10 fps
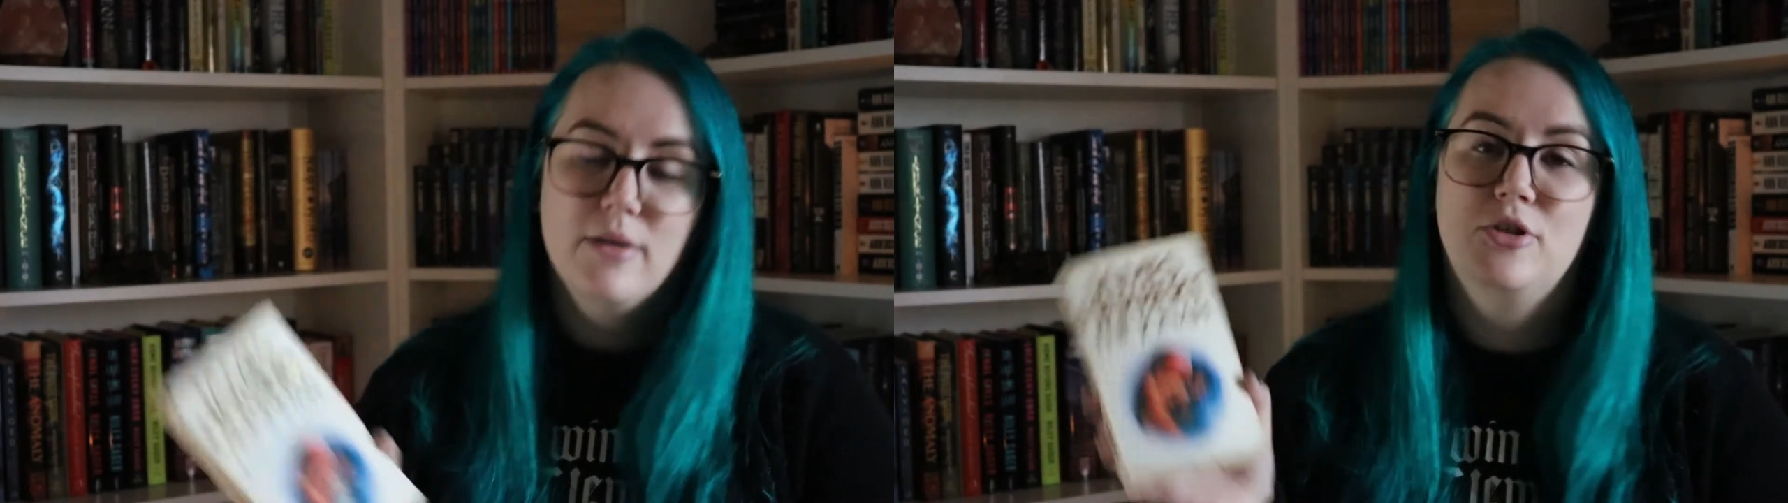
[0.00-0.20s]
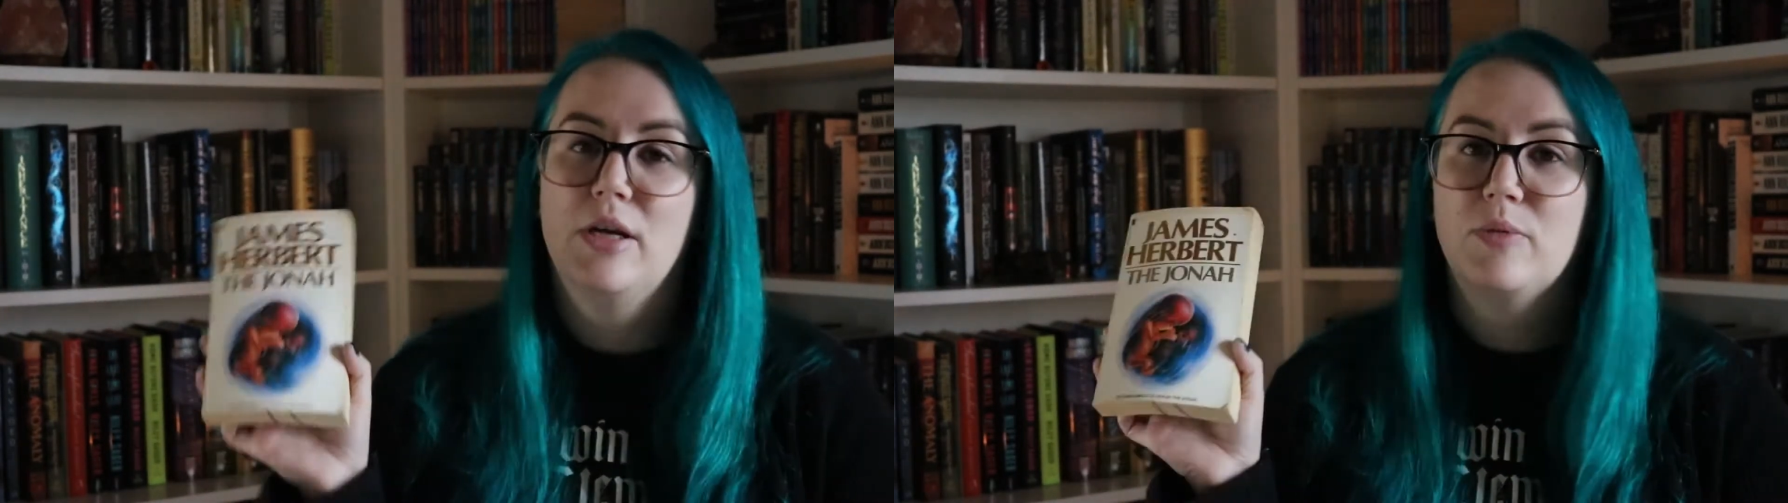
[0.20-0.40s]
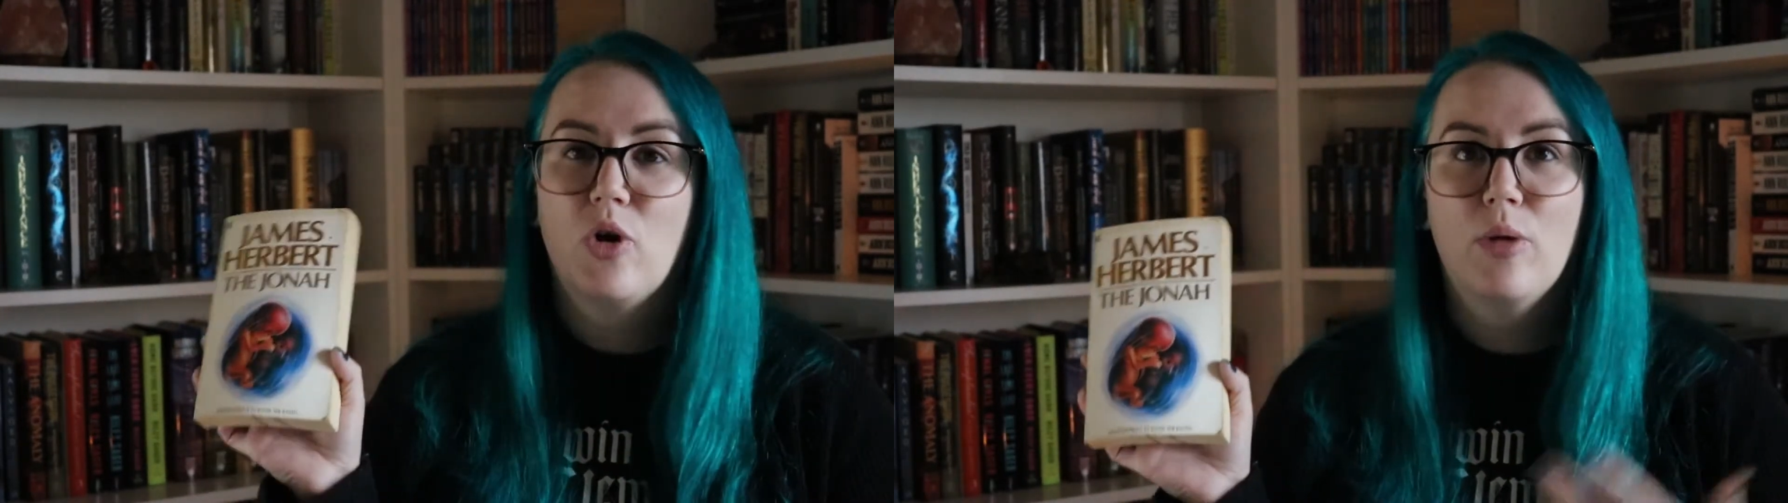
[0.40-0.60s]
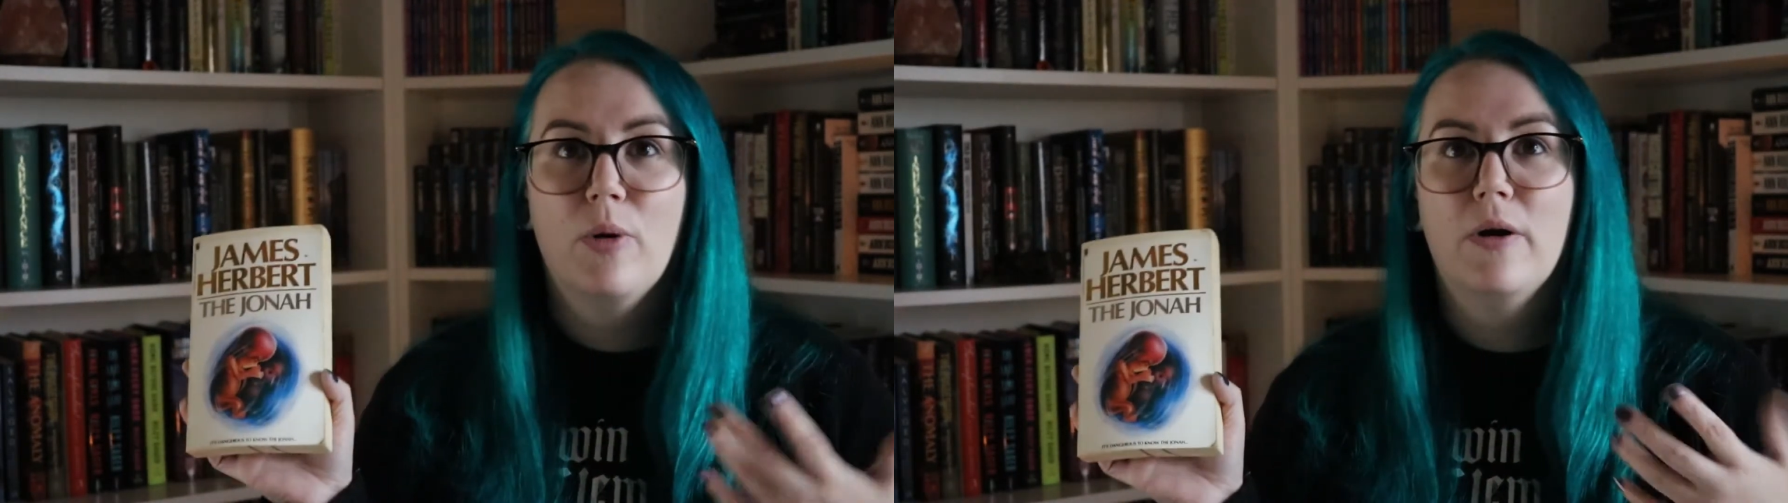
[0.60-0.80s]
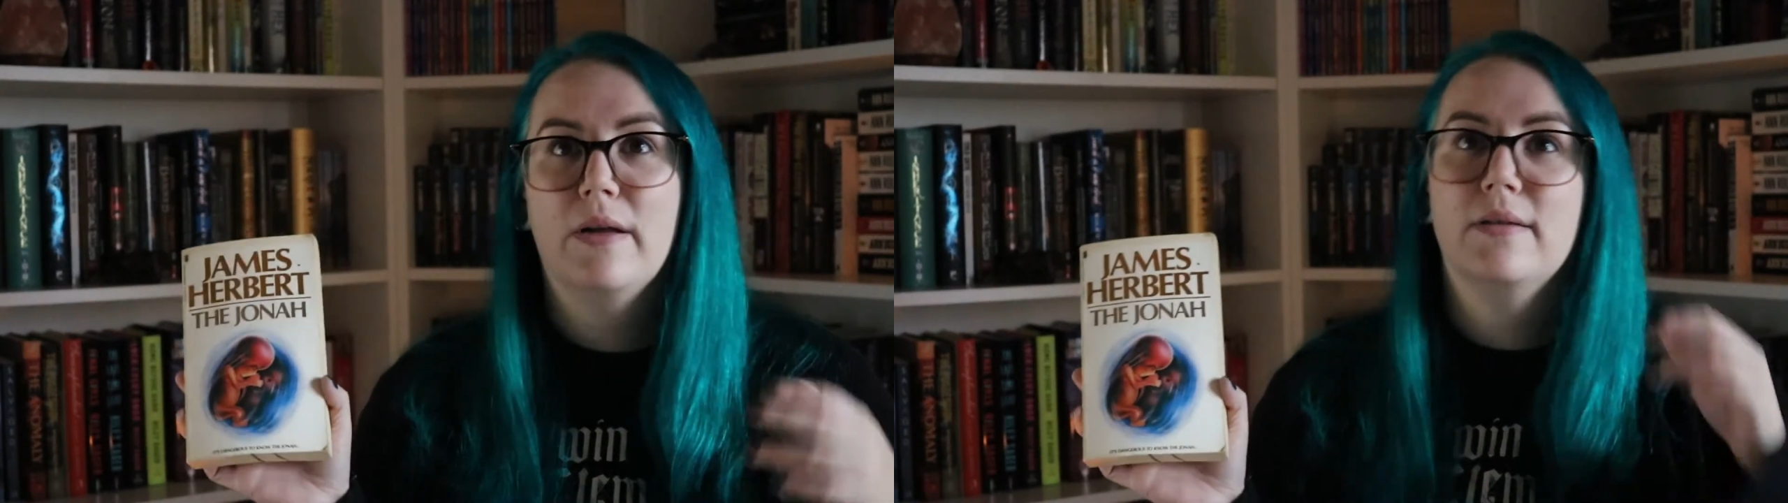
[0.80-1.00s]
James
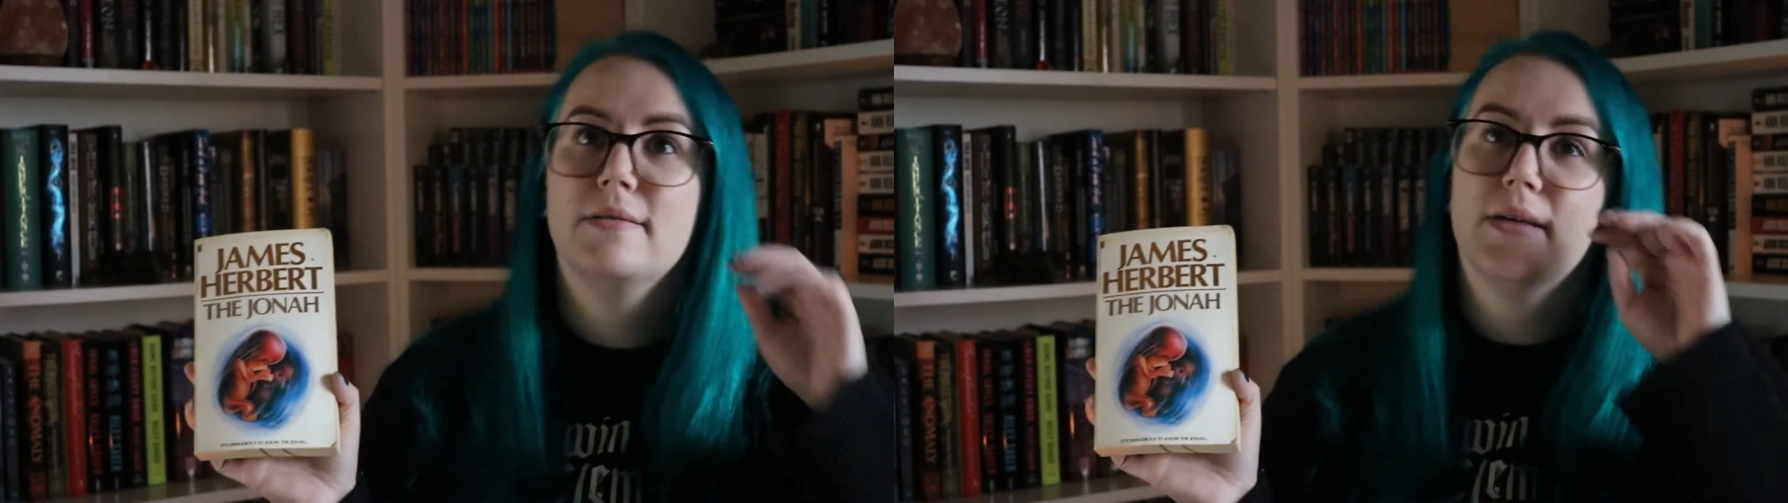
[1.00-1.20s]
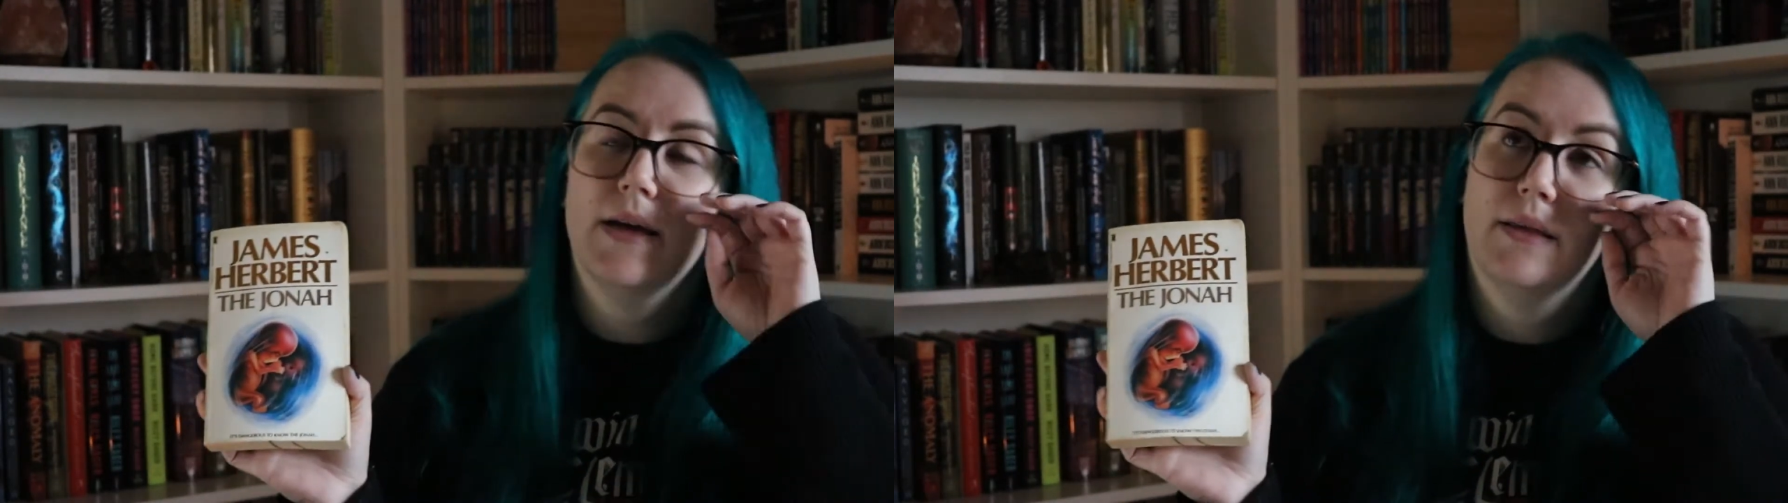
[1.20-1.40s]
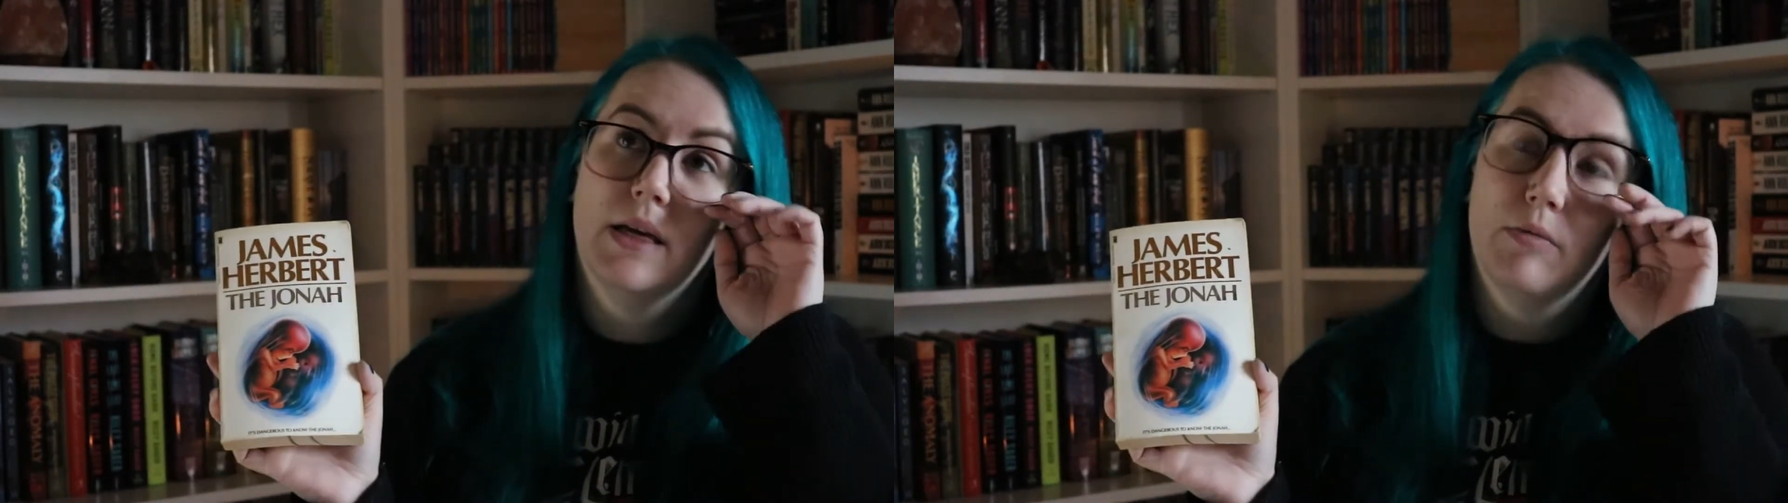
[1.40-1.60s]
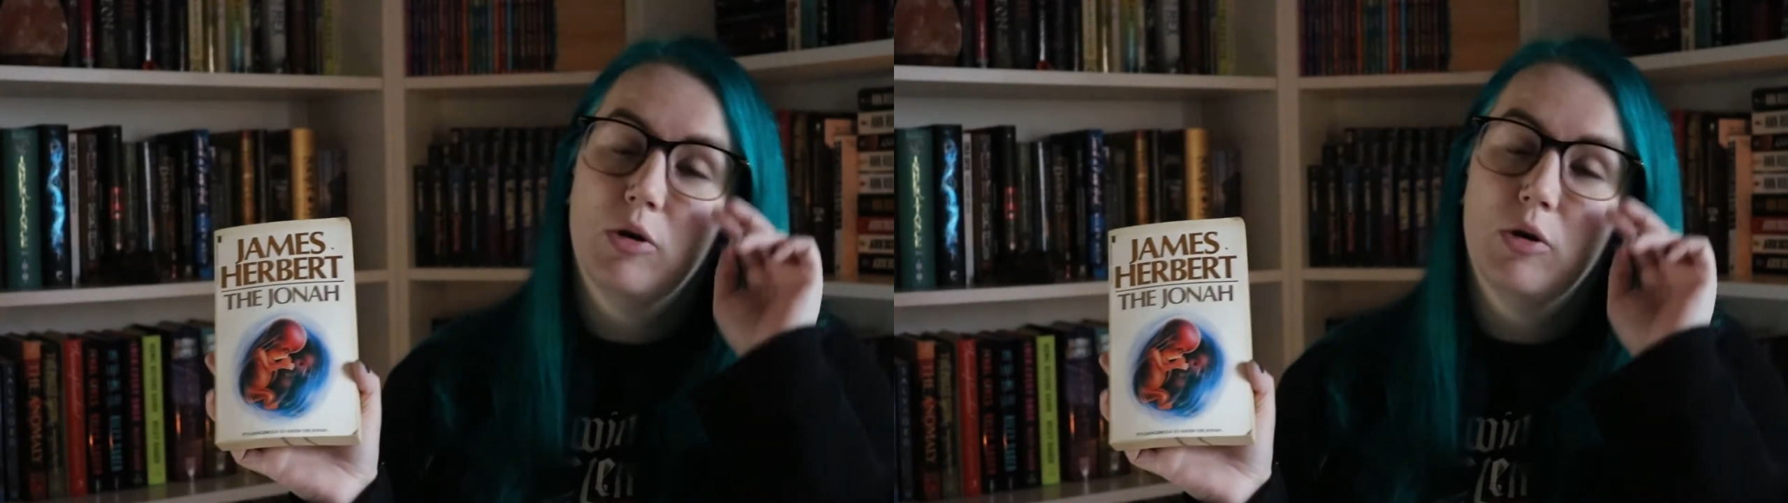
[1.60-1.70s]
Herbert is, I think,